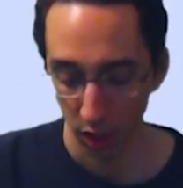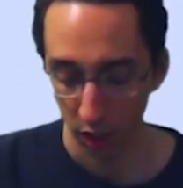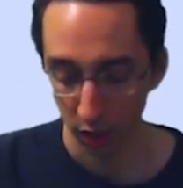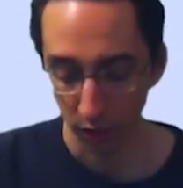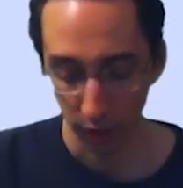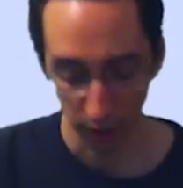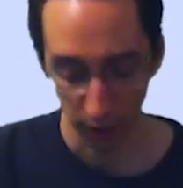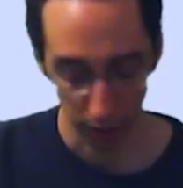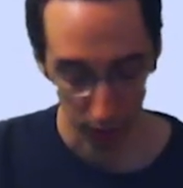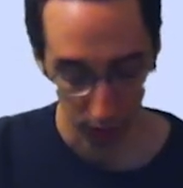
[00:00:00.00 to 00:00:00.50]

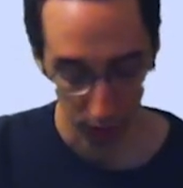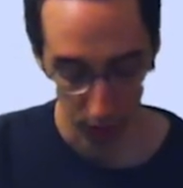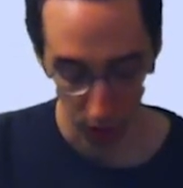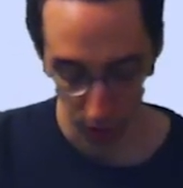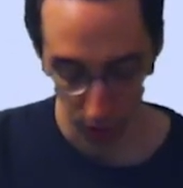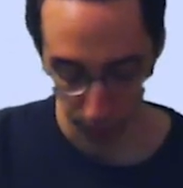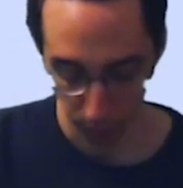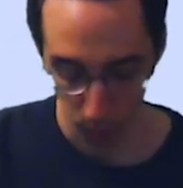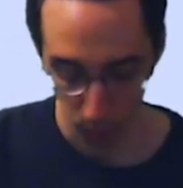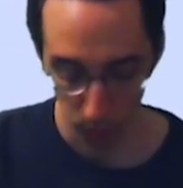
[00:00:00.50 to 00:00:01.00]
Taking a
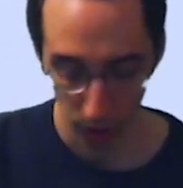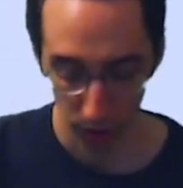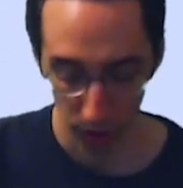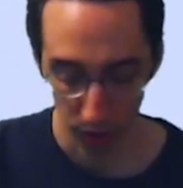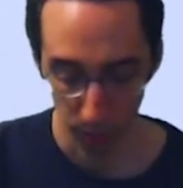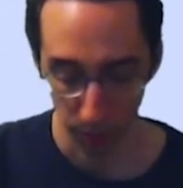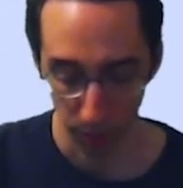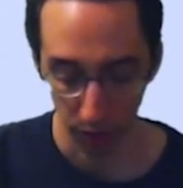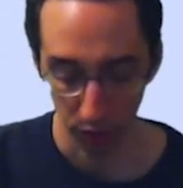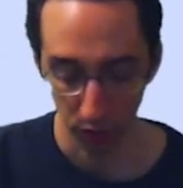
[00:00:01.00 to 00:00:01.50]
star point
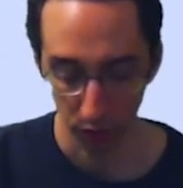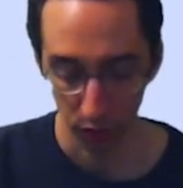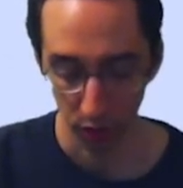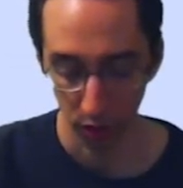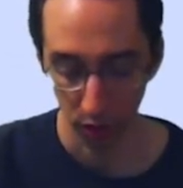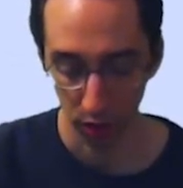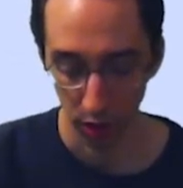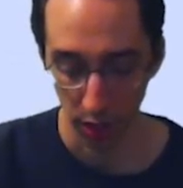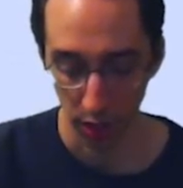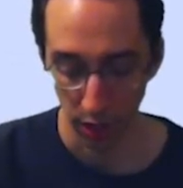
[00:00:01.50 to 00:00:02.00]
to make
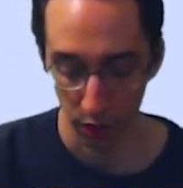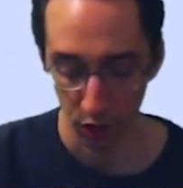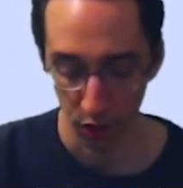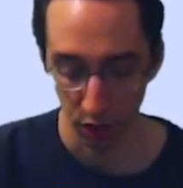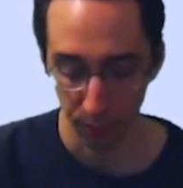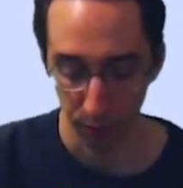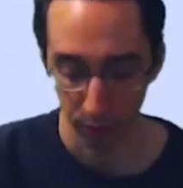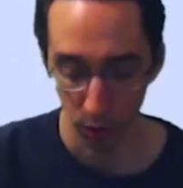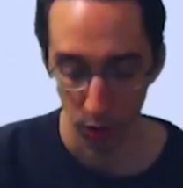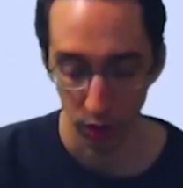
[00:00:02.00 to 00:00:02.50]
certain that your
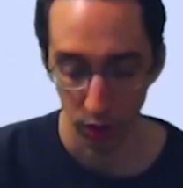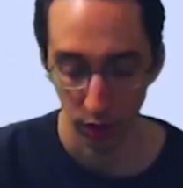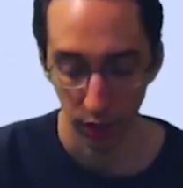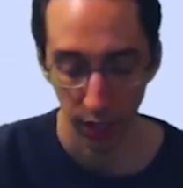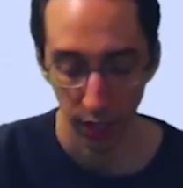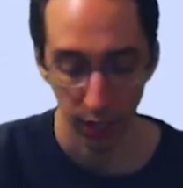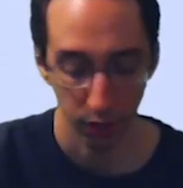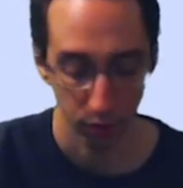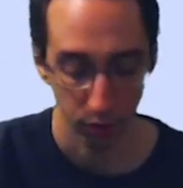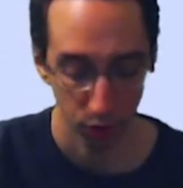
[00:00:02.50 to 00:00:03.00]
opponent
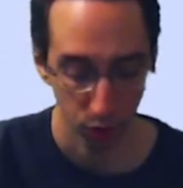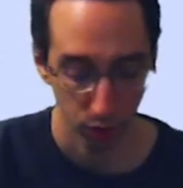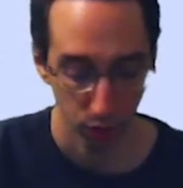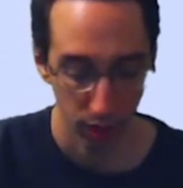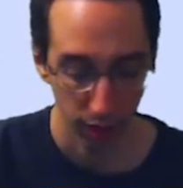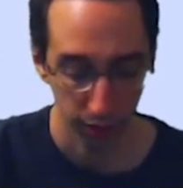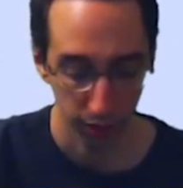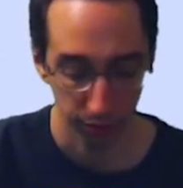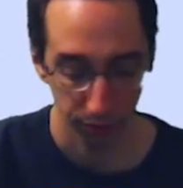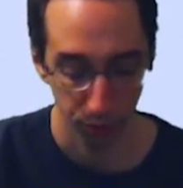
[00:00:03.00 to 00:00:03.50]
can't do
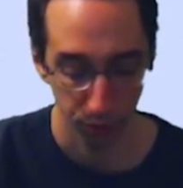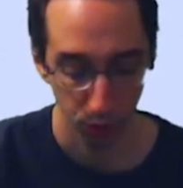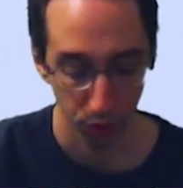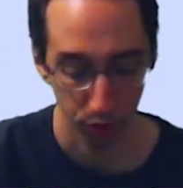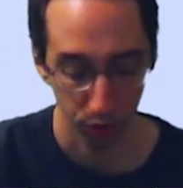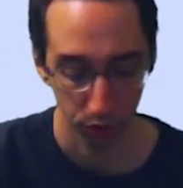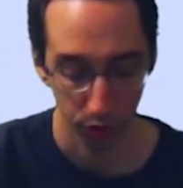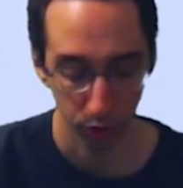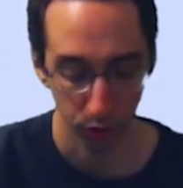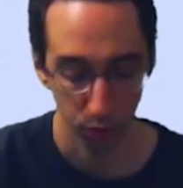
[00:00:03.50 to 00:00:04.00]
that and
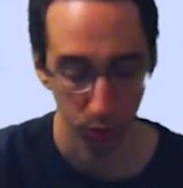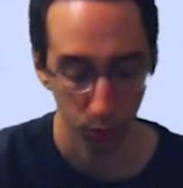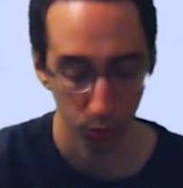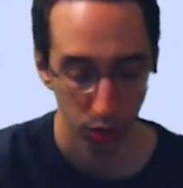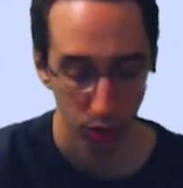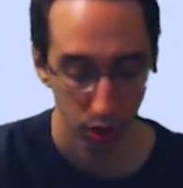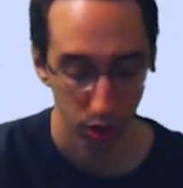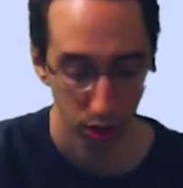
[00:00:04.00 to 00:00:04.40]
force you